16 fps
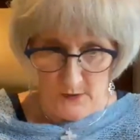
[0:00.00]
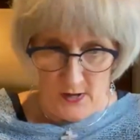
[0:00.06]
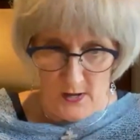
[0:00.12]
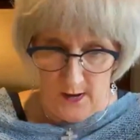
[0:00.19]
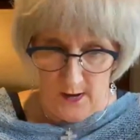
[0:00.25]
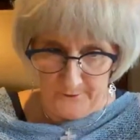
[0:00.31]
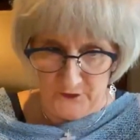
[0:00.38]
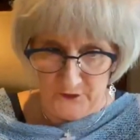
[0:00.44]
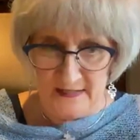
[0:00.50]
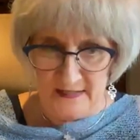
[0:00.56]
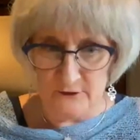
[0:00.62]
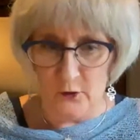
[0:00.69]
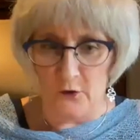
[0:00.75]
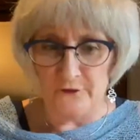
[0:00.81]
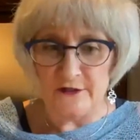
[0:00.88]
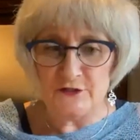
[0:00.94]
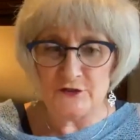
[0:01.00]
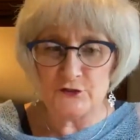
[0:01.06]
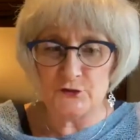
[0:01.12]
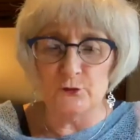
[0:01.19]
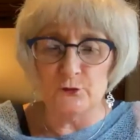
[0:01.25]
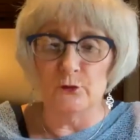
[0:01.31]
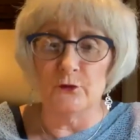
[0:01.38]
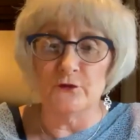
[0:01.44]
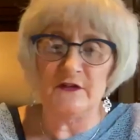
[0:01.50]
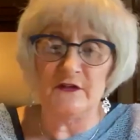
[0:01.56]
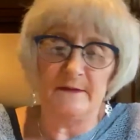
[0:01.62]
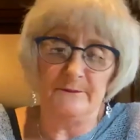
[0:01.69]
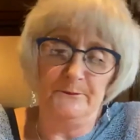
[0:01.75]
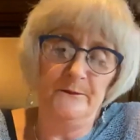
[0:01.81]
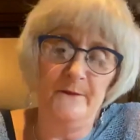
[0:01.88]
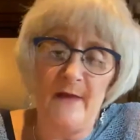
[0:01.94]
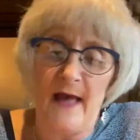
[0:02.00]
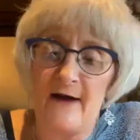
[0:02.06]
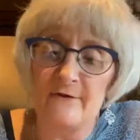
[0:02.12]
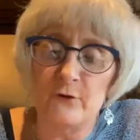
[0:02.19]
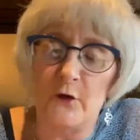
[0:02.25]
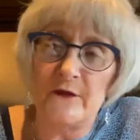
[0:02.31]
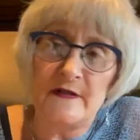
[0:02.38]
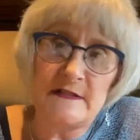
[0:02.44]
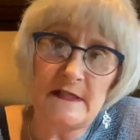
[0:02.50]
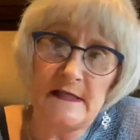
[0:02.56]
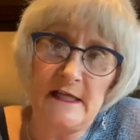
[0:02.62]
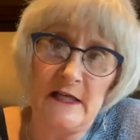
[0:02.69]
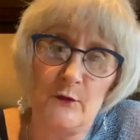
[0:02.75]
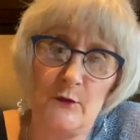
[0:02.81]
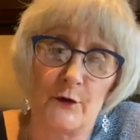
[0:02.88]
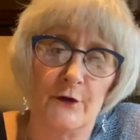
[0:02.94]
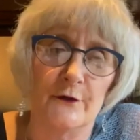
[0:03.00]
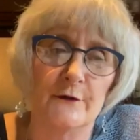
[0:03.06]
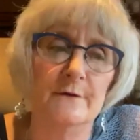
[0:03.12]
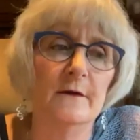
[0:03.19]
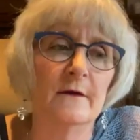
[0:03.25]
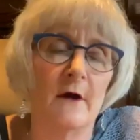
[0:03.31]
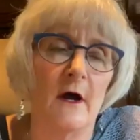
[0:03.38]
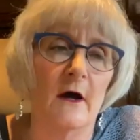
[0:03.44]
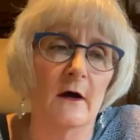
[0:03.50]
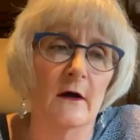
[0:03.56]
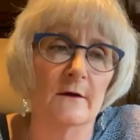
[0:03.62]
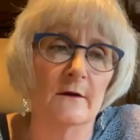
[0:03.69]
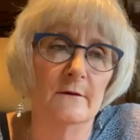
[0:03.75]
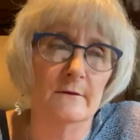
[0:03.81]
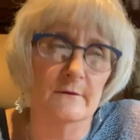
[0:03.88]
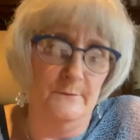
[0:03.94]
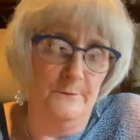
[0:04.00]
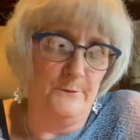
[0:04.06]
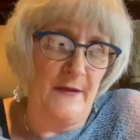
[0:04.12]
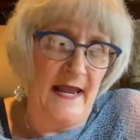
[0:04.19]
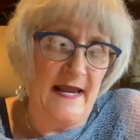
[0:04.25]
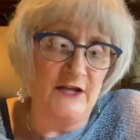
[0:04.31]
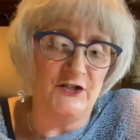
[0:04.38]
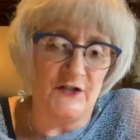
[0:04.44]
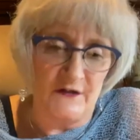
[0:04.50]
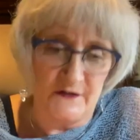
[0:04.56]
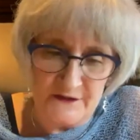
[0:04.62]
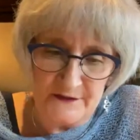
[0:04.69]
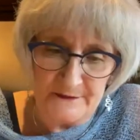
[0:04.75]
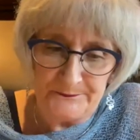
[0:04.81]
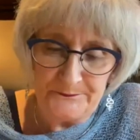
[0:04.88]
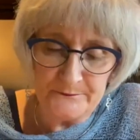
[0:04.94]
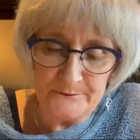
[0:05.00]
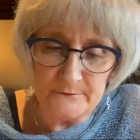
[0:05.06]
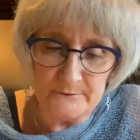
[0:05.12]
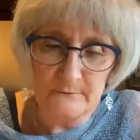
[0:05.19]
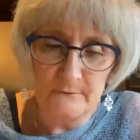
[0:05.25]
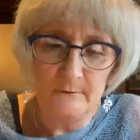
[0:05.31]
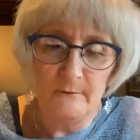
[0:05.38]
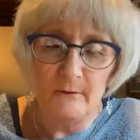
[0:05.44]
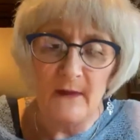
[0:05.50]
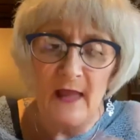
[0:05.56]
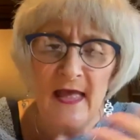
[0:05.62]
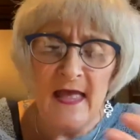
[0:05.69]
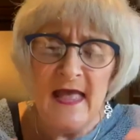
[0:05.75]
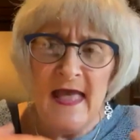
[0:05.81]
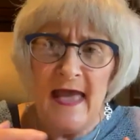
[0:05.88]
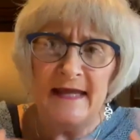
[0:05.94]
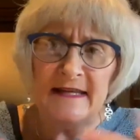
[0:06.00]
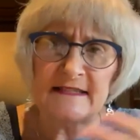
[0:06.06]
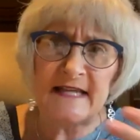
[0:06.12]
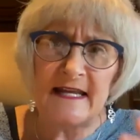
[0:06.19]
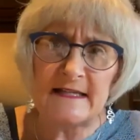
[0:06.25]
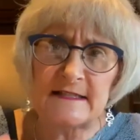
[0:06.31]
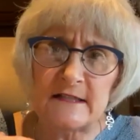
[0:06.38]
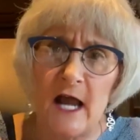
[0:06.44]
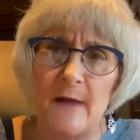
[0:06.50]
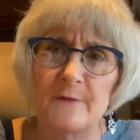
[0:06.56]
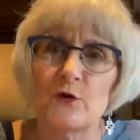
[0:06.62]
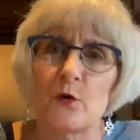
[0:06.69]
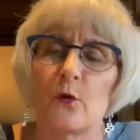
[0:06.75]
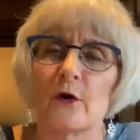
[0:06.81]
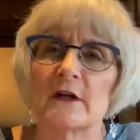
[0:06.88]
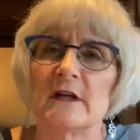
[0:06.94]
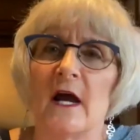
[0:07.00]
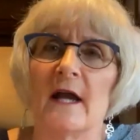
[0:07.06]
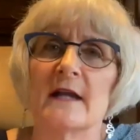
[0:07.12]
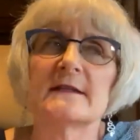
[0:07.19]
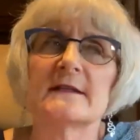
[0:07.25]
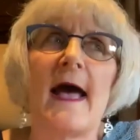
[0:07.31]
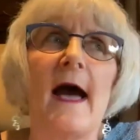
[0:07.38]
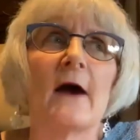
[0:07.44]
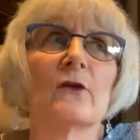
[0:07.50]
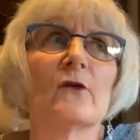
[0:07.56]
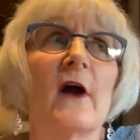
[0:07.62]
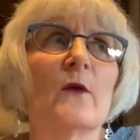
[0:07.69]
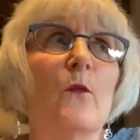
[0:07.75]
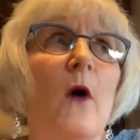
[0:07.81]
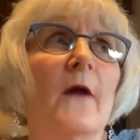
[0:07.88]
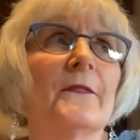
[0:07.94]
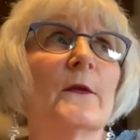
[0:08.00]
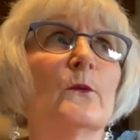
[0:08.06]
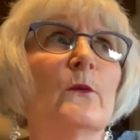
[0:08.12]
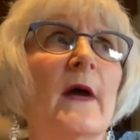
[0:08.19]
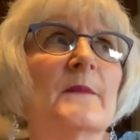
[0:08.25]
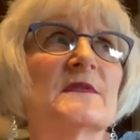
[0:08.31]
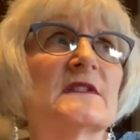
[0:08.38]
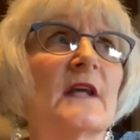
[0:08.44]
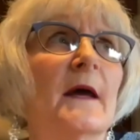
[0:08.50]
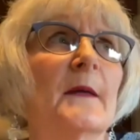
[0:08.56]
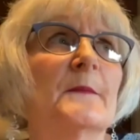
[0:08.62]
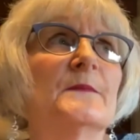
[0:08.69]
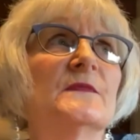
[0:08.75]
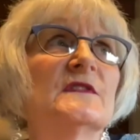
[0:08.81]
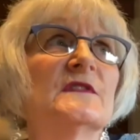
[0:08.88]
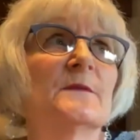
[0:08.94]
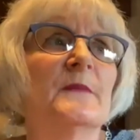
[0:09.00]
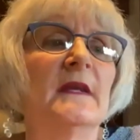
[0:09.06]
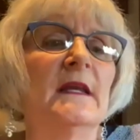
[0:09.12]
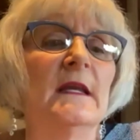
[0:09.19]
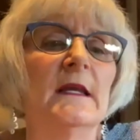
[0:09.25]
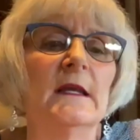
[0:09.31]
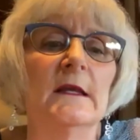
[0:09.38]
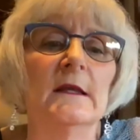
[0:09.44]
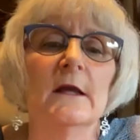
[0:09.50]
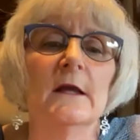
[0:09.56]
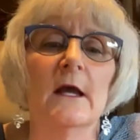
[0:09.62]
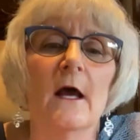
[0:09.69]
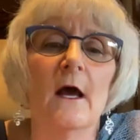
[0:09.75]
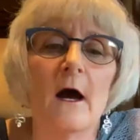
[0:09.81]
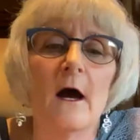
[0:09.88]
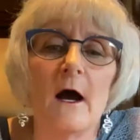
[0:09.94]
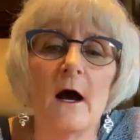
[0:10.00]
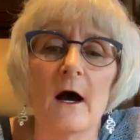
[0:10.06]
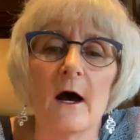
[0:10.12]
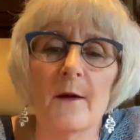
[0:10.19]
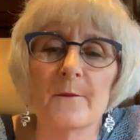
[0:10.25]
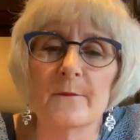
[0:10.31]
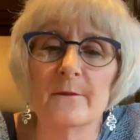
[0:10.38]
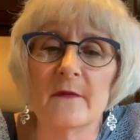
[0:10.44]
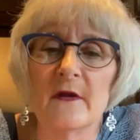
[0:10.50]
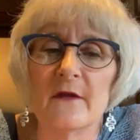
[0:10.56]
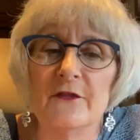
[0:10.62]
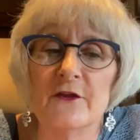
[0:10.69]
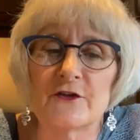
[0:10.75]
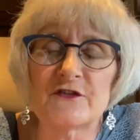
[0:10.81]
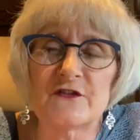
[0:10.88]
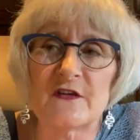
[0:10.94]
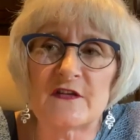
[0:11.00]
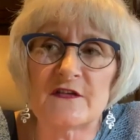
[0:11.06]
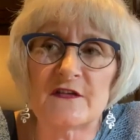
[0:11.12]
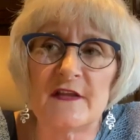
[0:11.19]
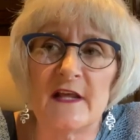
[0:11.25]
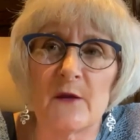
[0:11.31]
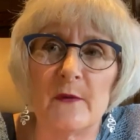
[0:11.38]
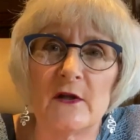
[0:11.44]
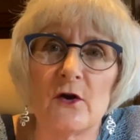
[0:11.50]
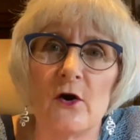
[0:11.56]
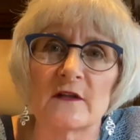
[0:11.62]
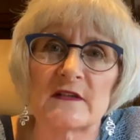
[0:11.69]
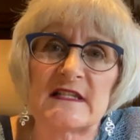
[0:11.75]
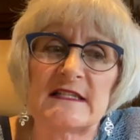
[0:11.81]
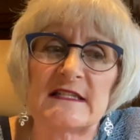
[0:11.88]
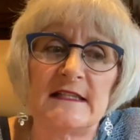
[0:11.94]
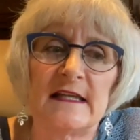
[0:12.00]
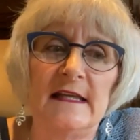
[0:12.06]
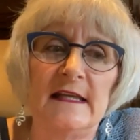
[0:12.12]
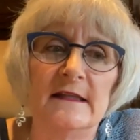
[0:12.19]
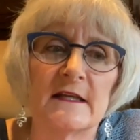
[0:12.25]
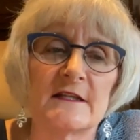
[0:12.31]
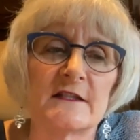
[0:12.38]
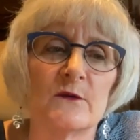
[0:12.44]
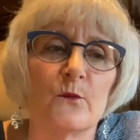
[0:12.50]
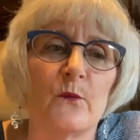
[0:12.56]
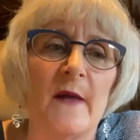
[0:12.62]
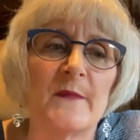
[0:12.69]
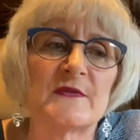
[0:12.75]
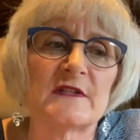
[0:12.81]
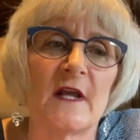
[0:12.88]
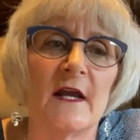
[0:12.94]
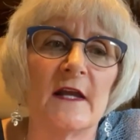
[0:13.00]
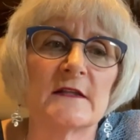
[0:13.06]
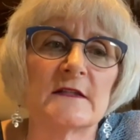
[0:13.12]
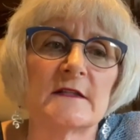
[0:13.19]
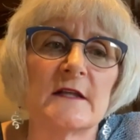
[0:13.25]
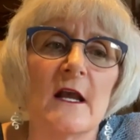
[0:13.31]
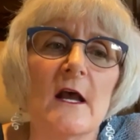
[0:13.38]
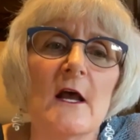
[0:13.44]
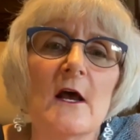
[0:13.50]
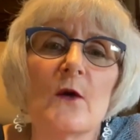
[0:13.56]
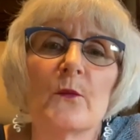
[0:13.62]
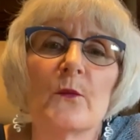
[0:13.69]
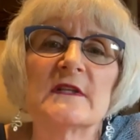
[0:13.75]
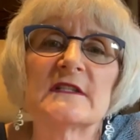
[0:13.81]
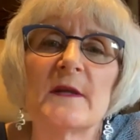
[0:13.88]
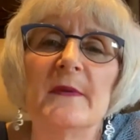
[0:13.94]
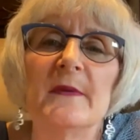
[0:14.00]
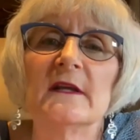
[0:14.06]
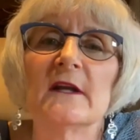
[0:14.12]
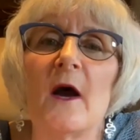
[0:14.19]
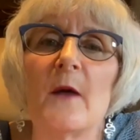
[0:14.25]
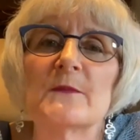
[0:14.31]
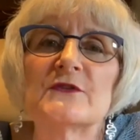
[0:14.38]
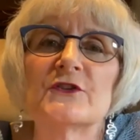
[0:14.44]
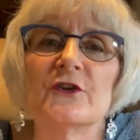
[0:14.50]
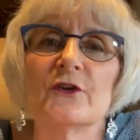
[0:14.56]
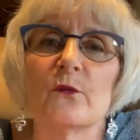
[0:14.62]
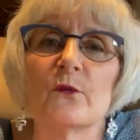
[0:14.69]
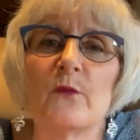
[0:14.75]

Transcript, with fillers: um, you get all these tools, you have all these keyword uh, pages, and it takes time to organize. How do I want the website to be? Um, there's this thing we call it stickiness in websites. When somebody comes to your